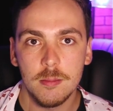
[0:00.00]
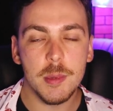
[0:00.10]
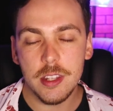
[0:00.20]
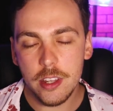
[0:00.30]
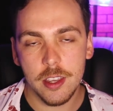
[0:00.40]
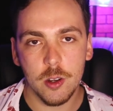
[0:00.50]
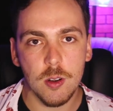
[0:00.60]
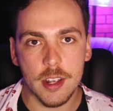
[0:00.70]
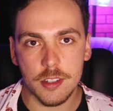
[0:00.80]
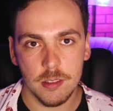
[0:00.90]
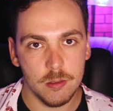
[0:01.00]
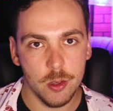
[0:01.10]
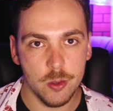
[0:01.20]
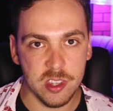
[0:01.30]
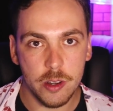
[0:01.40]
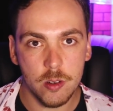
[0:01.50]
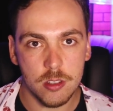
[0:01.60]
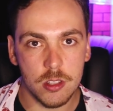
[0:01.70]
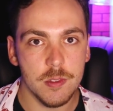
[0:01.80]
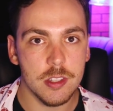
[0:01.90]
I mean, you can correct those
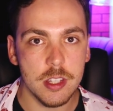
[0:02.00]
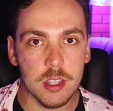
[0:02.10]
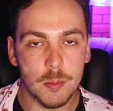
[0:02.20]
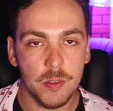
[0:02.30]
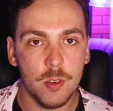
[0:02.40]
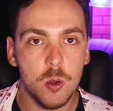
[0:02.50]
errors if you see them,